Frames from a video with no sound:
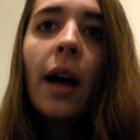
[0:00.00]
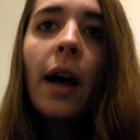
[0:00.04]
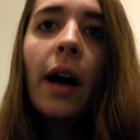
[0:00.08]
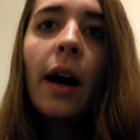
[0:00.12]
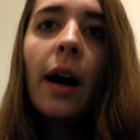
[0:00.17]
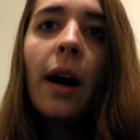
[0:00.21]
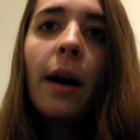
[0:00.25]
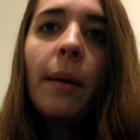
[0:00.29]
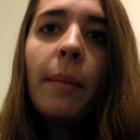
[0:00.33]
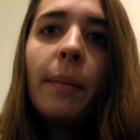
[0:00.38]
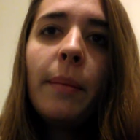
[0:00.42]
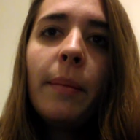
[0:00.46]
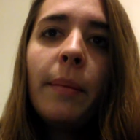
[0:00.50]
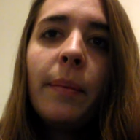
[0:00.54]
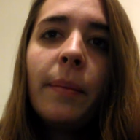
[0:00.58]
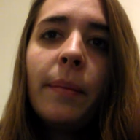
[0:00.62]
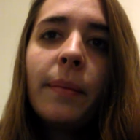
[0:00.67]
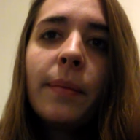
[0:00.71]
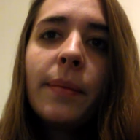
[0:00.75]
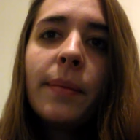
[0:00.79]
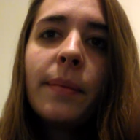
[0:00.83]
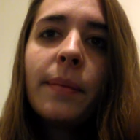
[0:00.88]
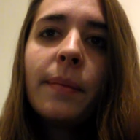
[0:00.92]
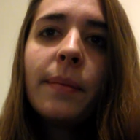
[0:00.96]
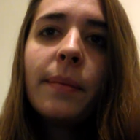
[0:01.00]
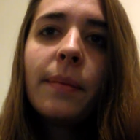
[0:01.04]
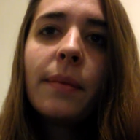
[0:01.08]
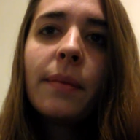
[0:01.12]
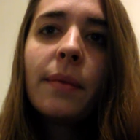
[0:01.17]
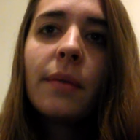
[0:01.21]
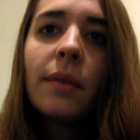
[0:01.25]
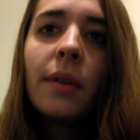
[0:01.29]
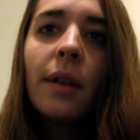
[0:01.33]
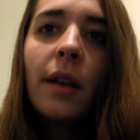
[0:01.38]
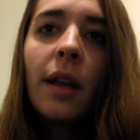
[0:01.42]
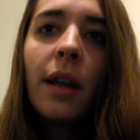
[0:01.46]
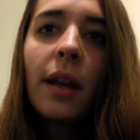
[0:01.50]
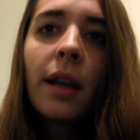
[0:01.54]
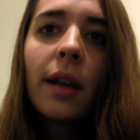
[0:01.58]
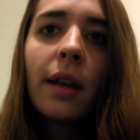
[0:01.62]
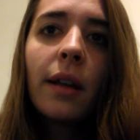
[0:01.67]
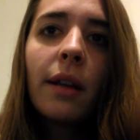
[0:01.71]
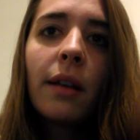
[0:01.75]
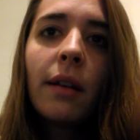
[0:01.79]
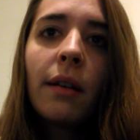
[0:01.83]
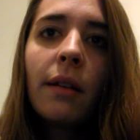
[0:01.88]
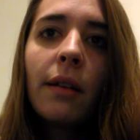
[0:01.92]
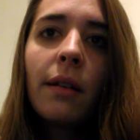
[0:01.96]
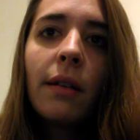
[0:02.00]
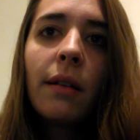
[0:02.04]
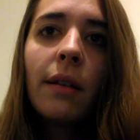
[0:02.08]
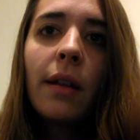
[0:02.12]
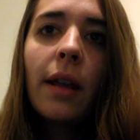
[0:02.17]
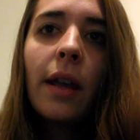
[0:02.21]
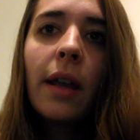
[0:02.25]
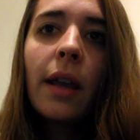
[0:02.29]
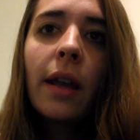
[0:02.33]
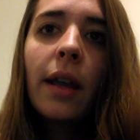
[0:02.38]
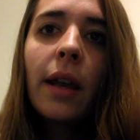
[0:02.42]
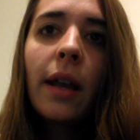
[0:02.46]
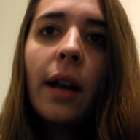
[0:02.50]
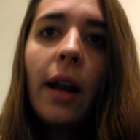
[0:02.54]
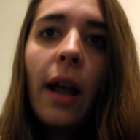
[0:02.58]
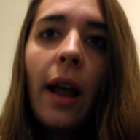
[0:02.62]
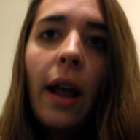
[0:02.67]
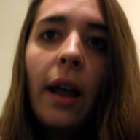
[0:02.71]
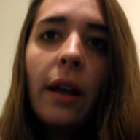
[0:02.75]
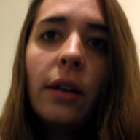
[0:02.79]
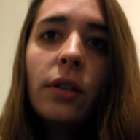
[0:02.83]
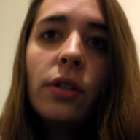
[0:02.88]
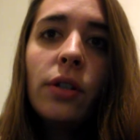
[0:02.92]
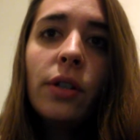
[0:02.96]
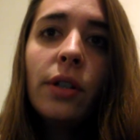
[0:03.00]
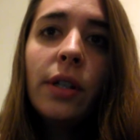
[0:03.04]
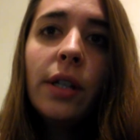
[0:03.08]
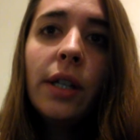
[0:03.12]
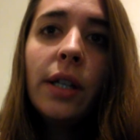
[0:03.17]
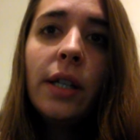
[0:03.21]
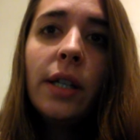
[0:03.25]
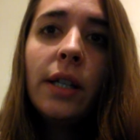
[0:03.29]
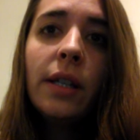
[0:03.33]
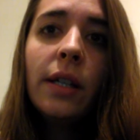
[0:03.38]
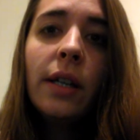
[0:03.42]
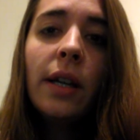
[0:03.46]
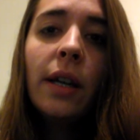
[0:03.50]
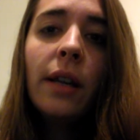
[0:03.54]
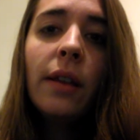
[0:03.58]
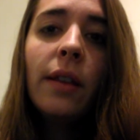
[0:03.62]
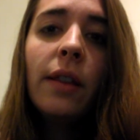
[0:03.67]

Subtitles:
It can actually,